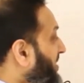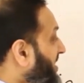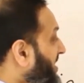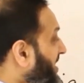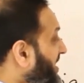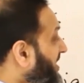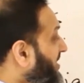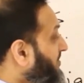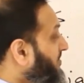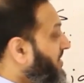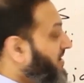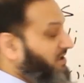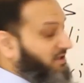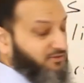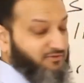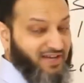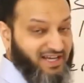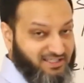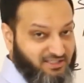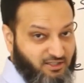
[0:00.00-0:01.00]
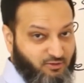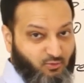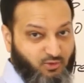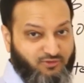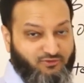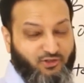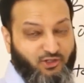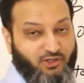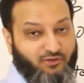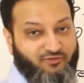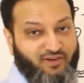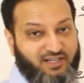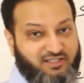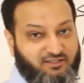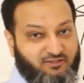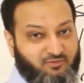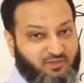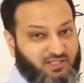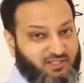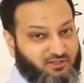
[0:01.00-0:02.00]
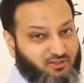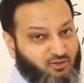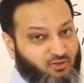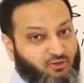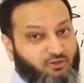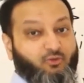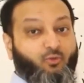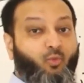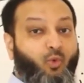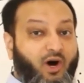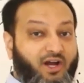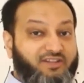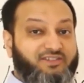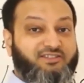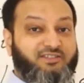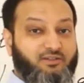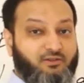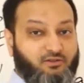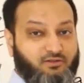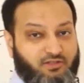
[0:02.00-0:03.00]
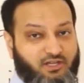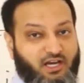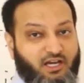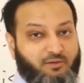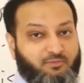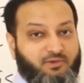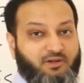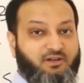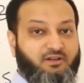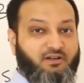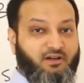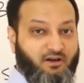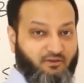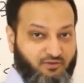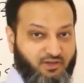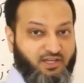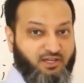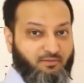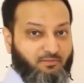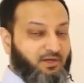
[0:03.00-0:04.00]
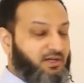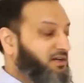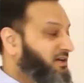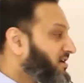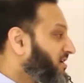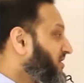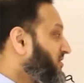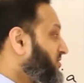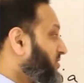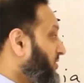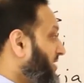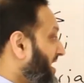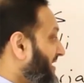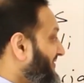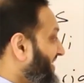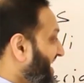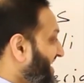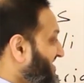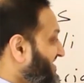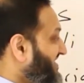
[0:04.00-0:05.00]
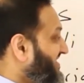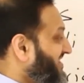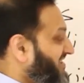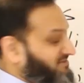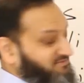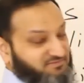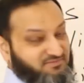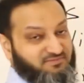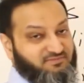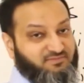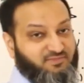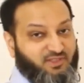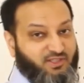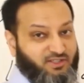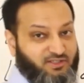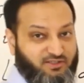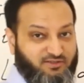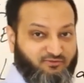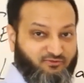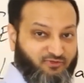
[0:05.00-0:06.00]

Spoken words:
Hib vaccine was very effective because there's only 1 serotype of Hib, so that vaccine is